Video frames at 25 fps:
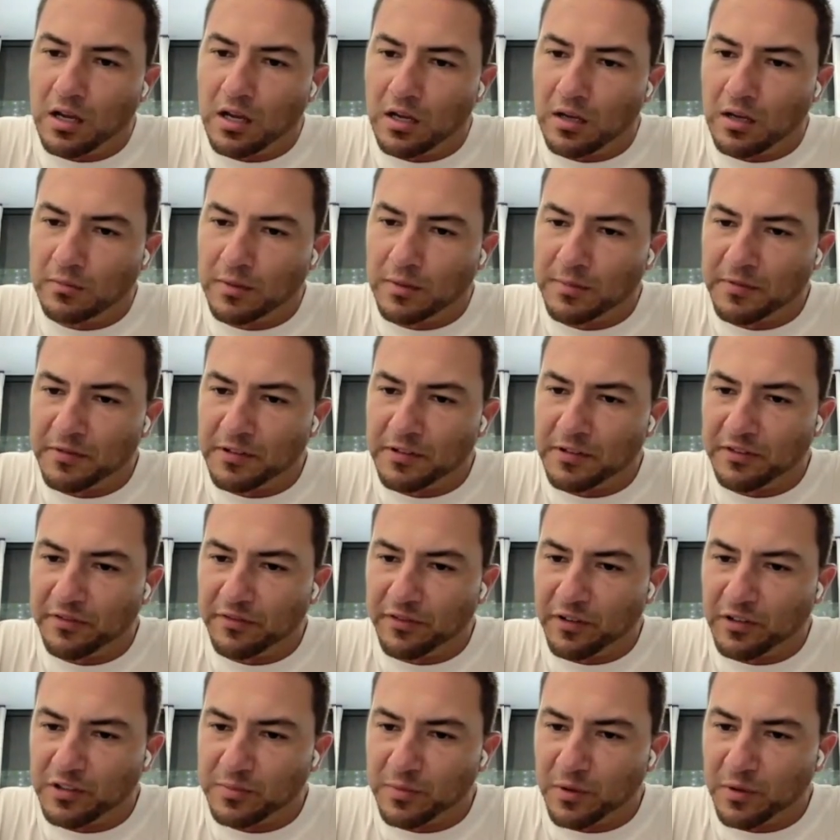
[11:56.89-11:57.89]
Let me read
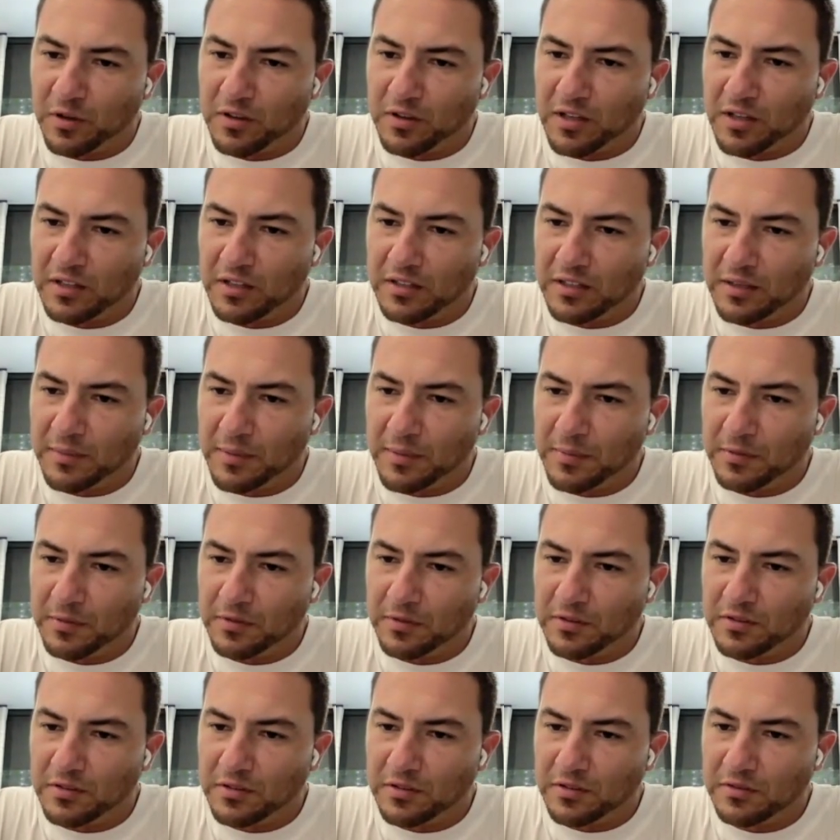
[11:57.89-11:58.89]
the first part of that, give
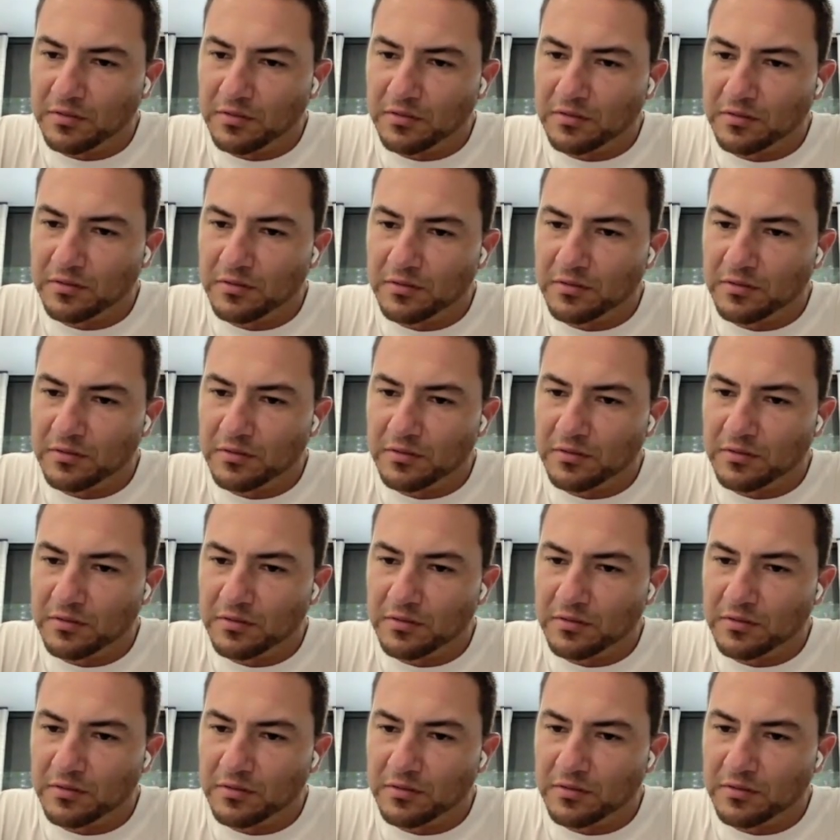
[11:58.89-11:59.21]
people the time.